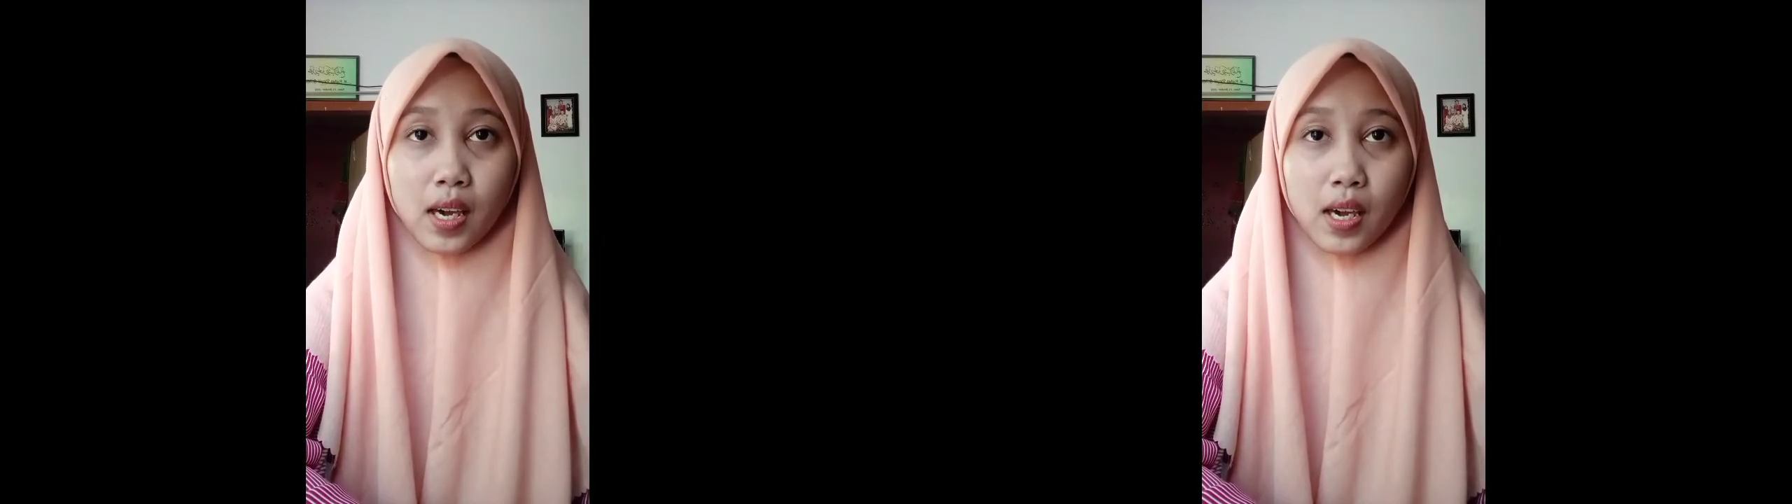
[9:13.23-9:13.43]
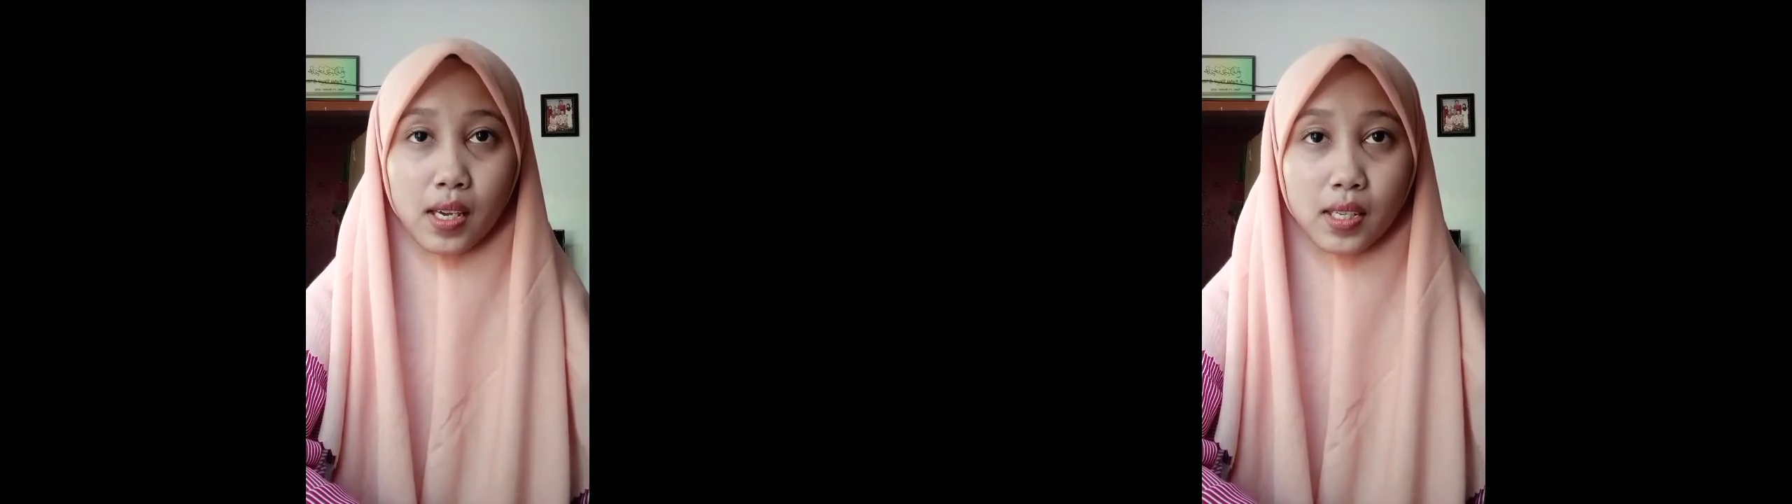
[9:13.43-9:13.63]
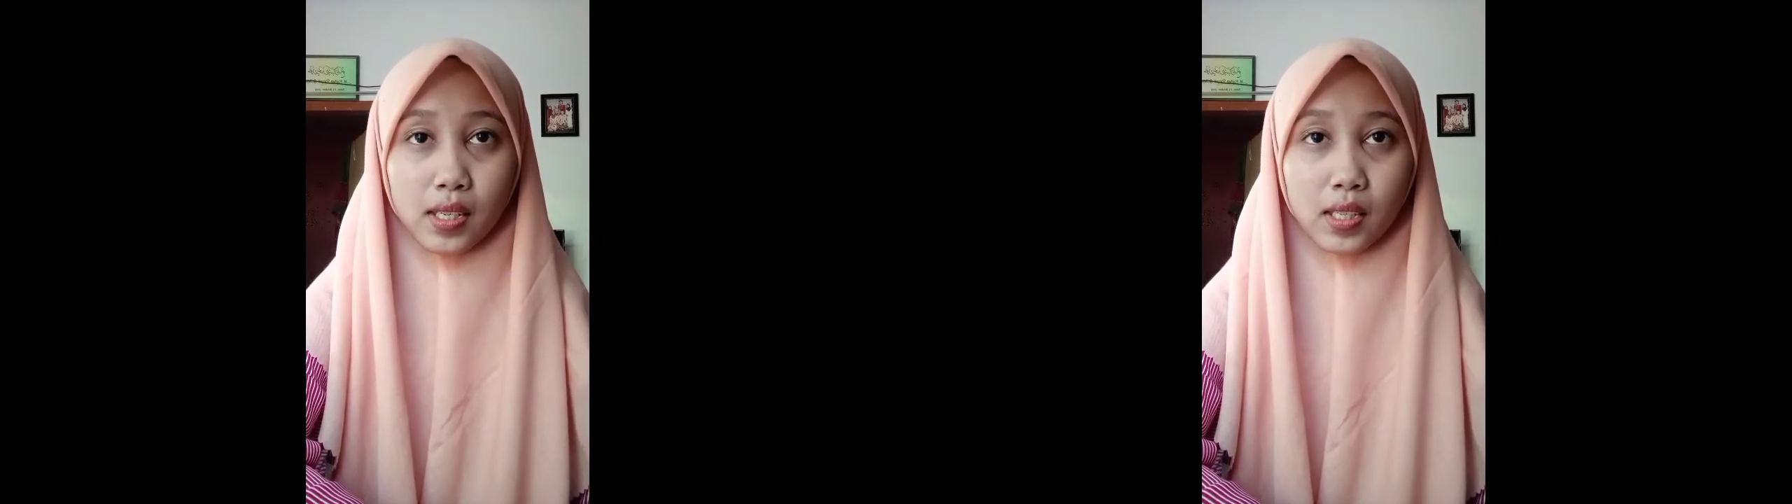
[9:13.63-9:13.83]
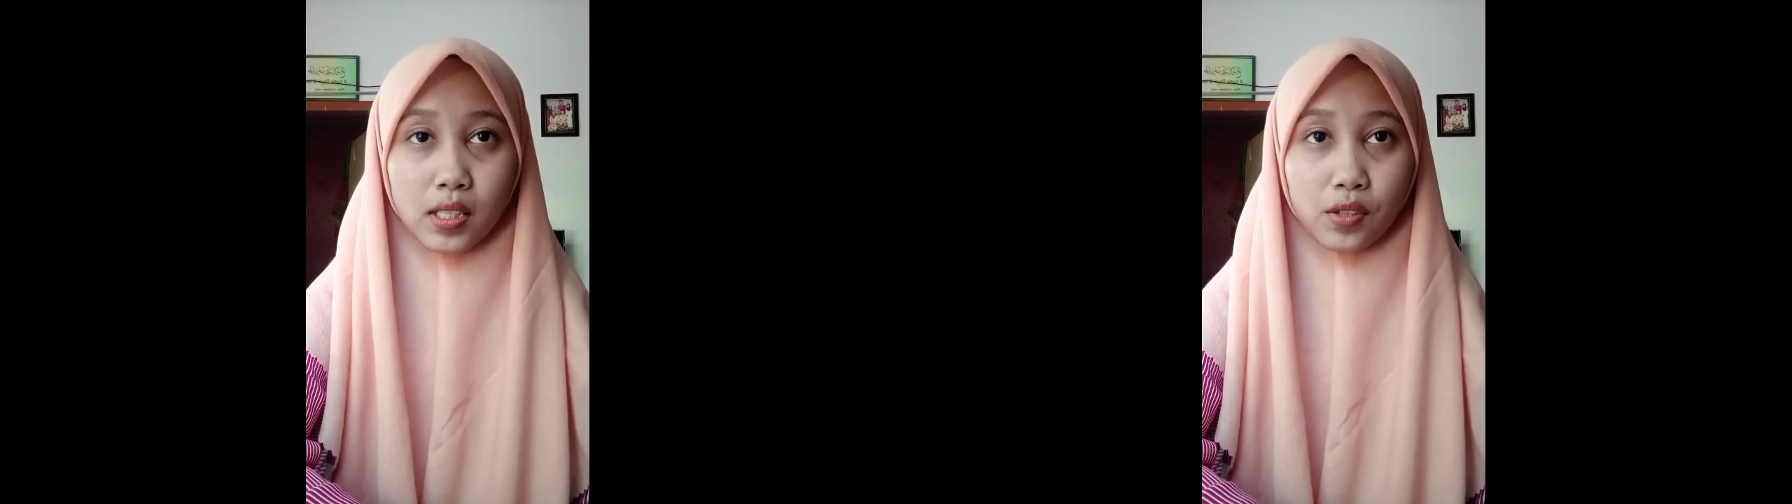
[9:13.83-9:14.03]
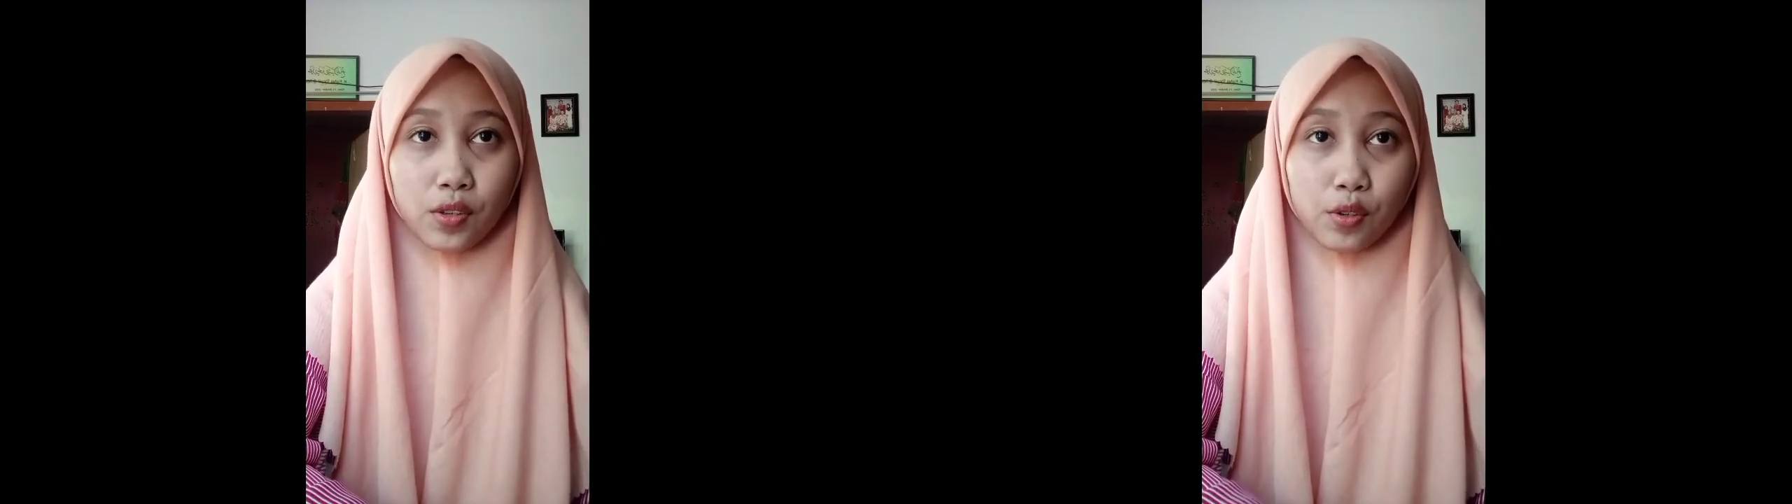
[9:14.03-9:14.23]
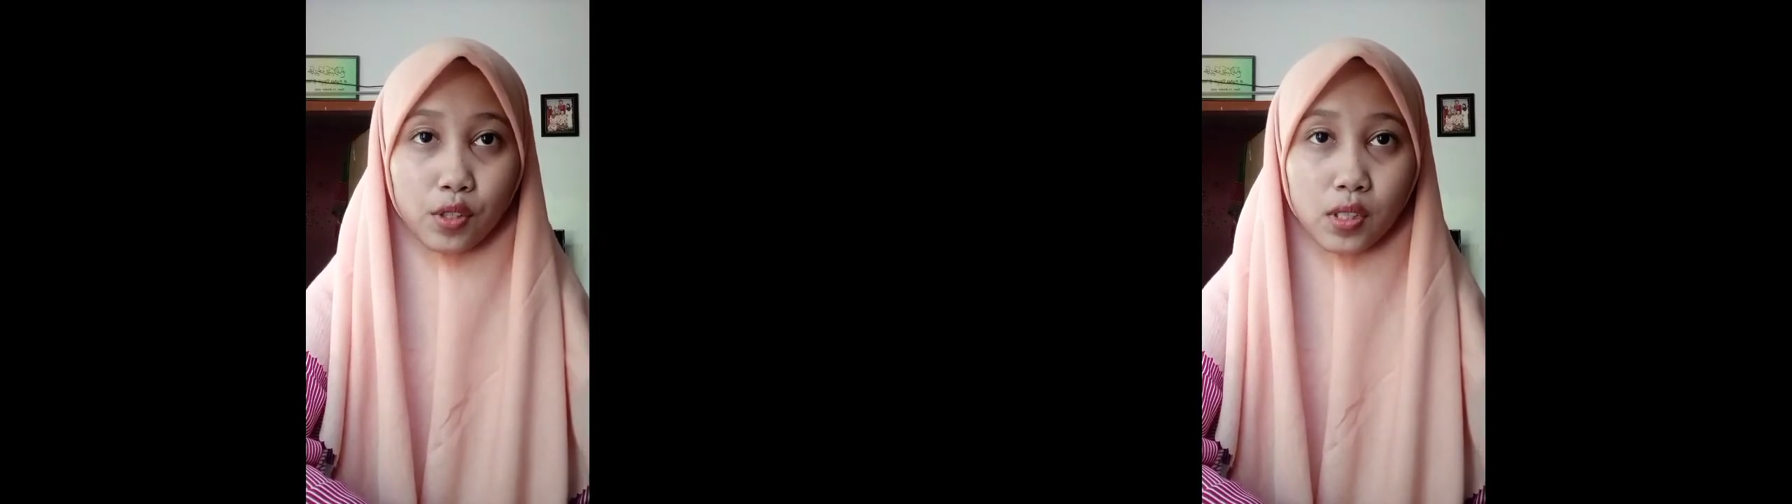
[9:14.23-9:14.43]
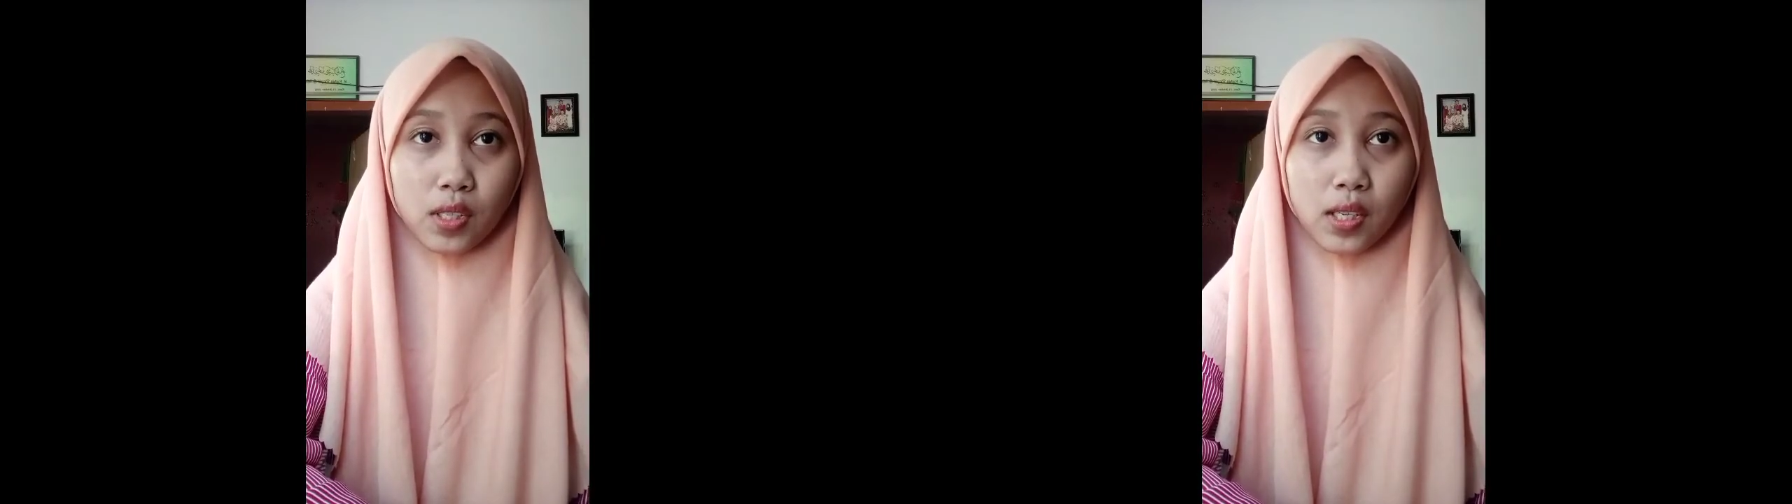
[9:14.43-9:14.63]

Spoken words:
has its roots